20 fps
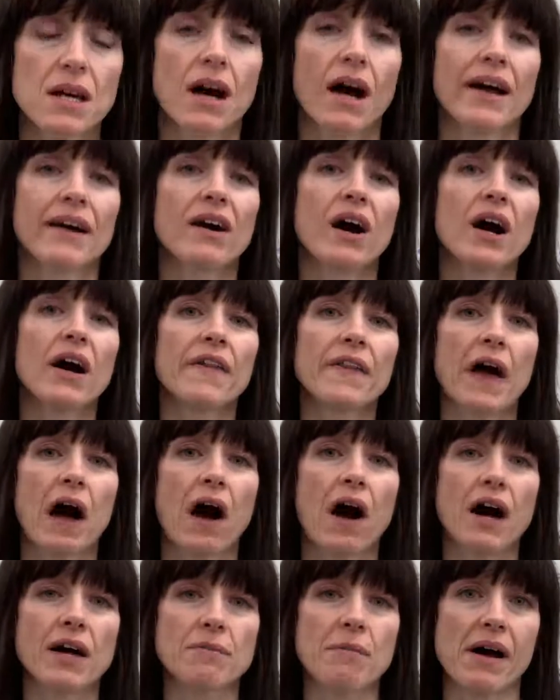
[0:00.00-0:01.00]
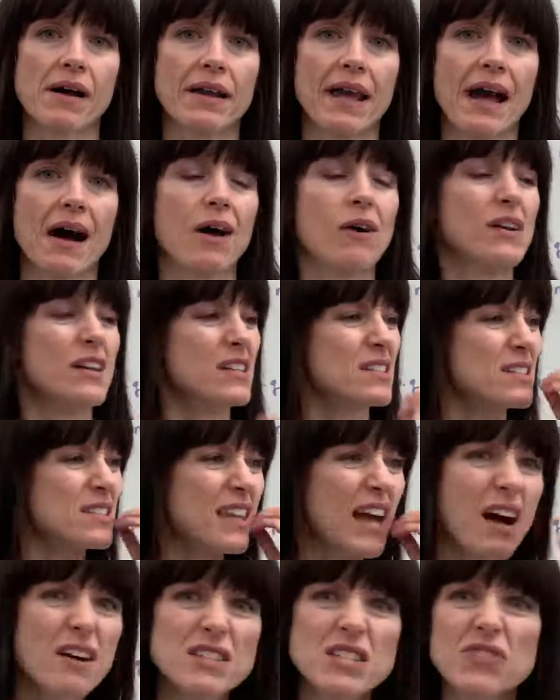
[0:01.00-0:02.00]
I call it the odd man out. It
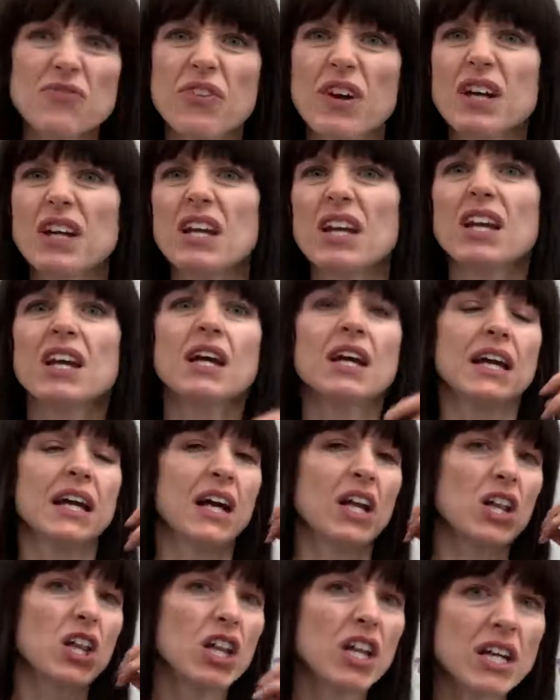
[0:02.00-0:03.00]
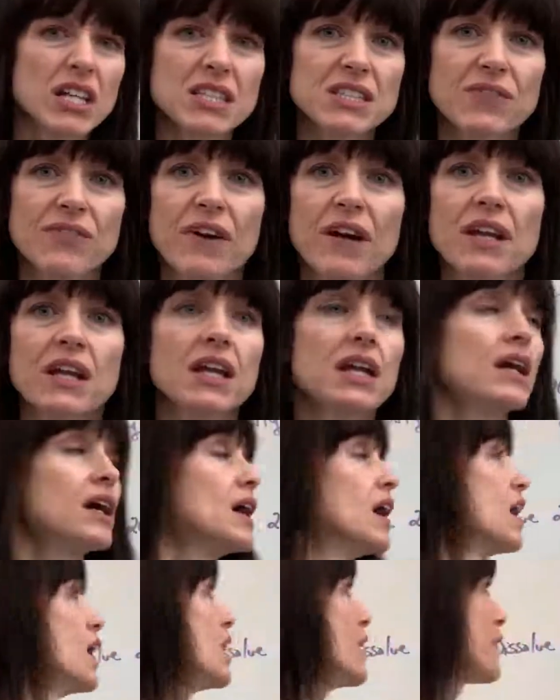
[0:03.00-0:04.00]
sounds funny, it looks funny,
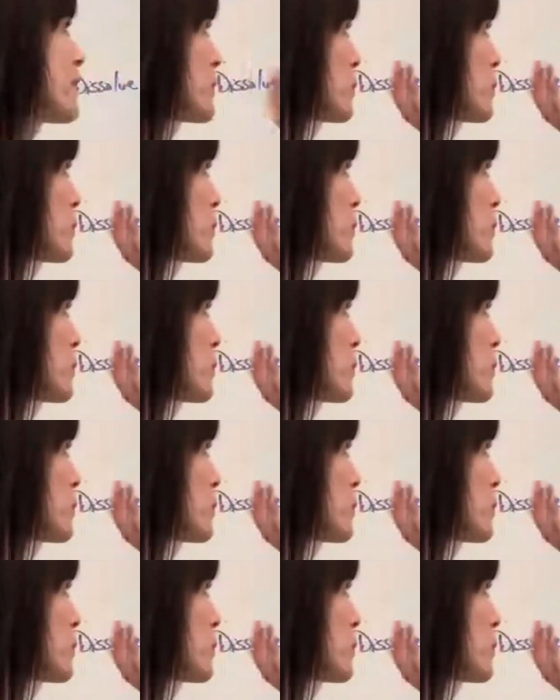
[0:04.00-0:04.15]
uh,